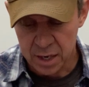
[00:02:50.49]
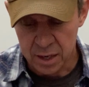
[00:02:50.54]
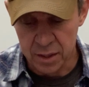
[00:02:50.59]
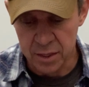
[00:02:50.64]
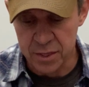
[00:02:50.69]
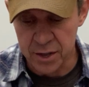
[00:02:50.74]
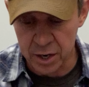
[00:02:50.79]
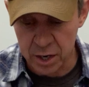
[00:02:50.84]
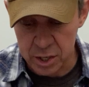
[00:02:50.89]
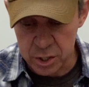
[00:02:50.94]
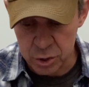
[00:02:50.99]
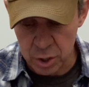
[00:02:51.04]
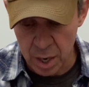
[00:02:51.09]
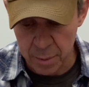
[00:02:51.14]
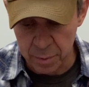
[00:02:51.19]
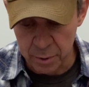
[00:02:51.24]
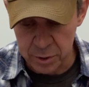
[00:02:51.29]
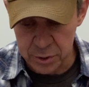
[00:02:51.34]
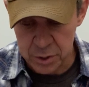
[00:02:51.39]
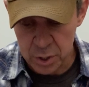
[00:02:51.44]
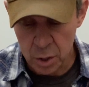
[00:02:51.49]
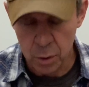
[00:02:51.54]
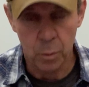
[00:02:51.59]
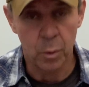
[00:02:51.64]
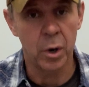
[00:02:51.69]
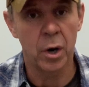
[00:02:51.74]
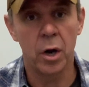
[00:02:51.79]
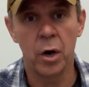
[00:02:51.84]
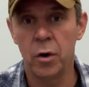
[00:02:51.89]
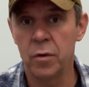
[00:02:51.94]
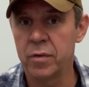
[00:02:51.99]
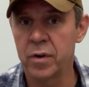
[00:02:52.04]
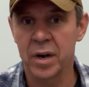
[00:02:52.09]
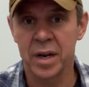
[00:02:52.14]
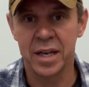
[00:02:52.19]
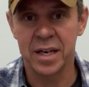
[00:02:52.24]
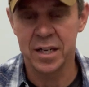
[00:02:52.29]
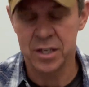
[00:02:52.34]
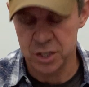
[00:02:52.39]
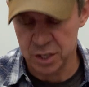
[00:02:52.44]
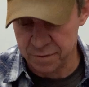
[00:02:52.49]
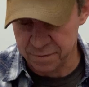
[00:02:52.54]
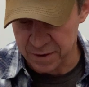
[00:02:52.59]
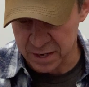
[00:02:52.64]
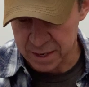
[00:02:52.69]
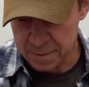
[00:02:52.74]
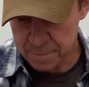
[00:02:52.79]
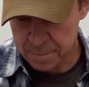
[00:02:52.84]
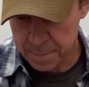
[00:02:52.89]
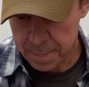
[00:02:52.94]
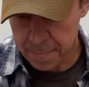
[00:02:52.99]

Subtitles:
Their troubles were over in a jiffy.